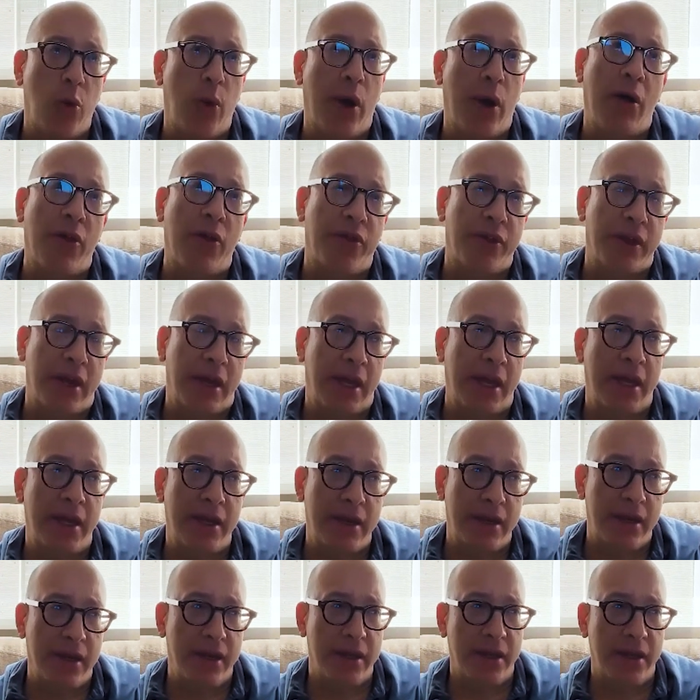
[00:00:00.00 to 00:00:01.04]
wealth
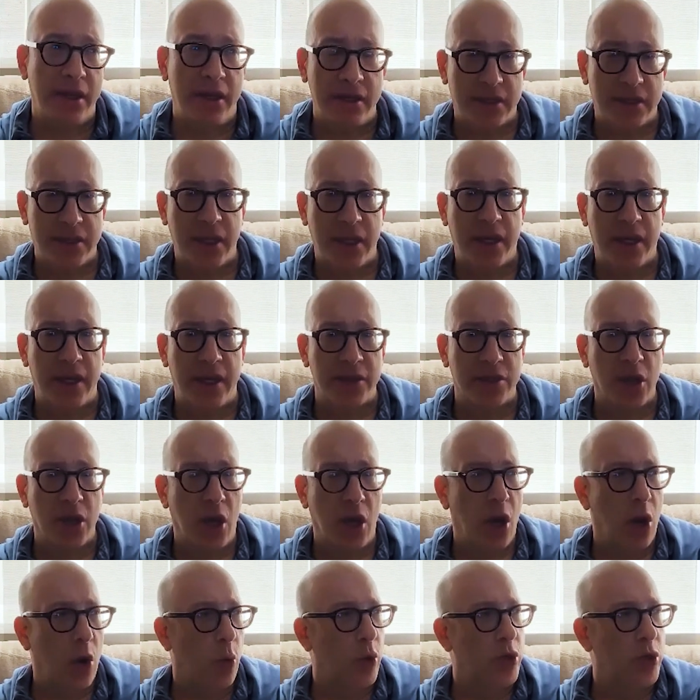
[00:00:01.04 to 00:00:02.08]
in these cities,
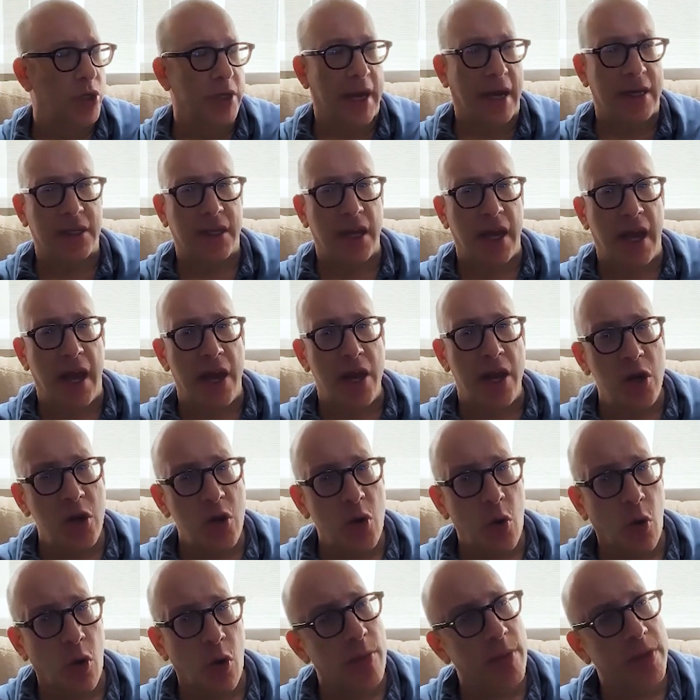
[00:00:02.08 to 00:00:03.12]
which has
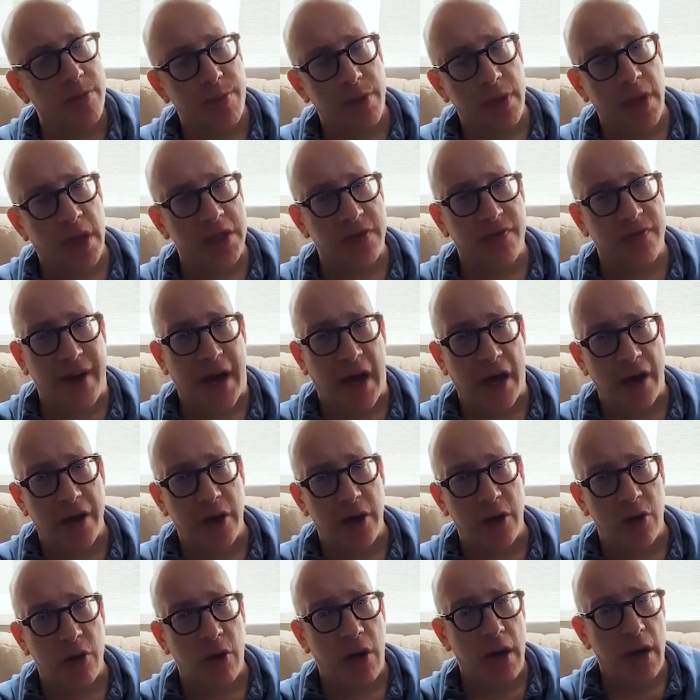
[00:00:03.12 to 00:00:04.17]
enormous plus
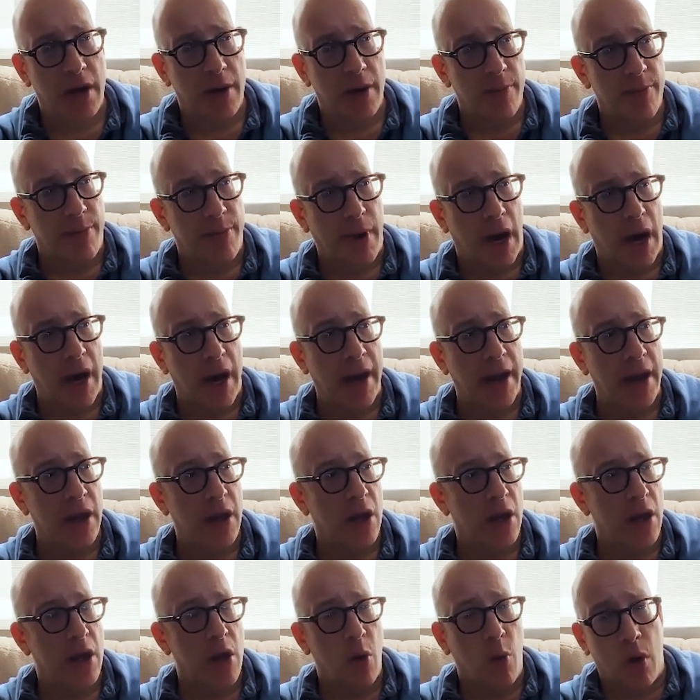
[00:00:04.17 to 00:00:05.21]
value by
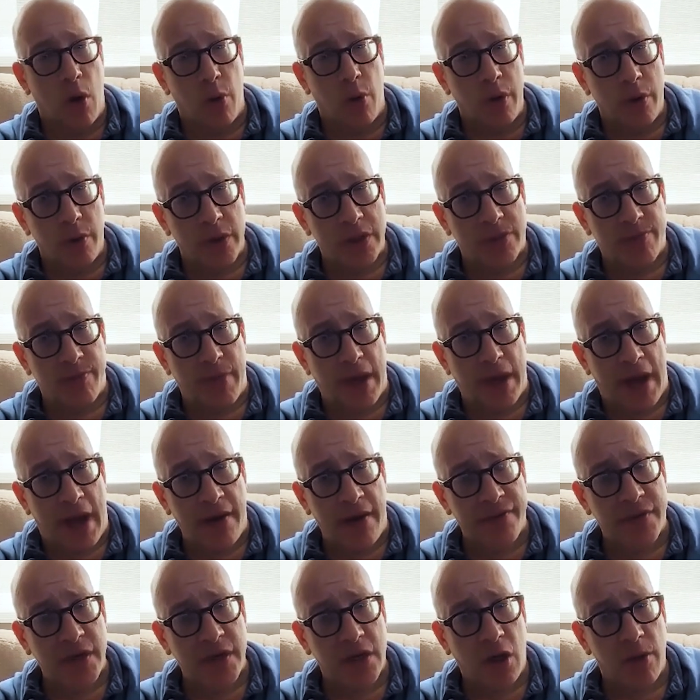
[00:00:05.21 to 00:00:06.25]
what we would
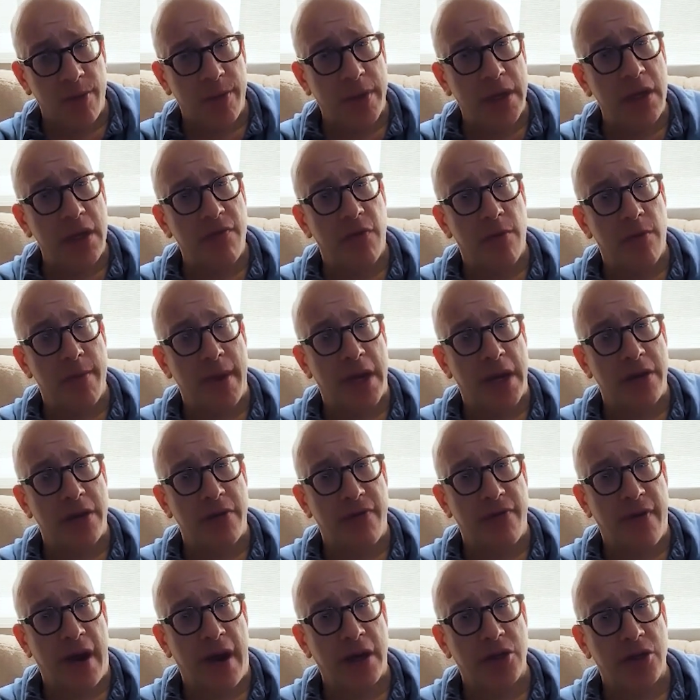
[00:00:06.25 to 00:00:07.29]
have to call medieval
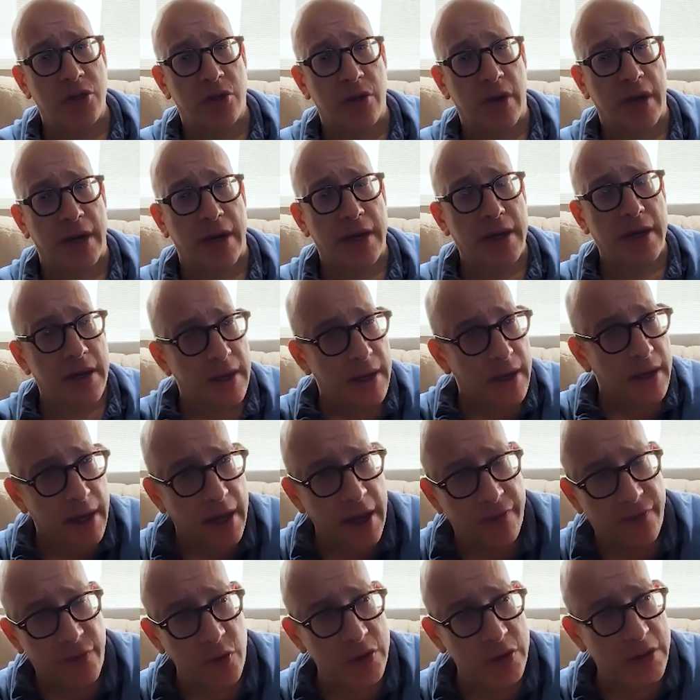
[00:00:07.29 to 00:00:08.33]
manufacturing.
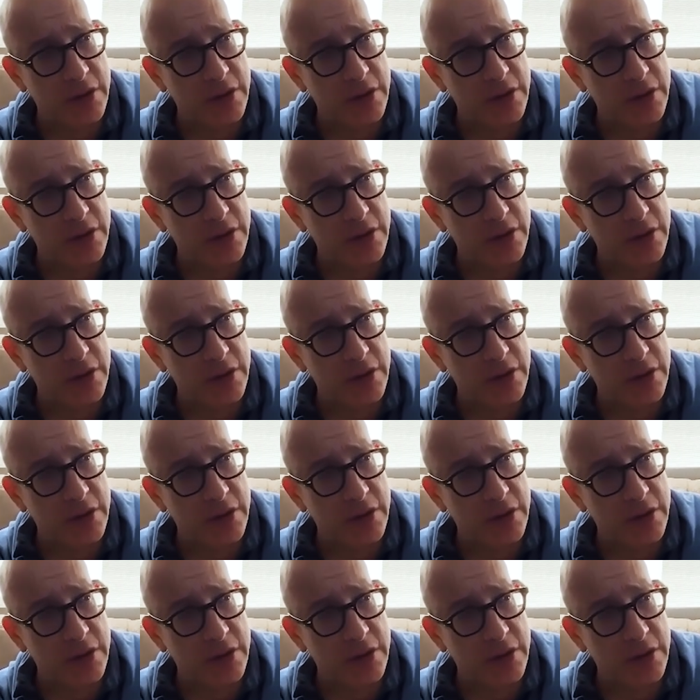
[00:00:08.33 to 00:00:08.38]
If you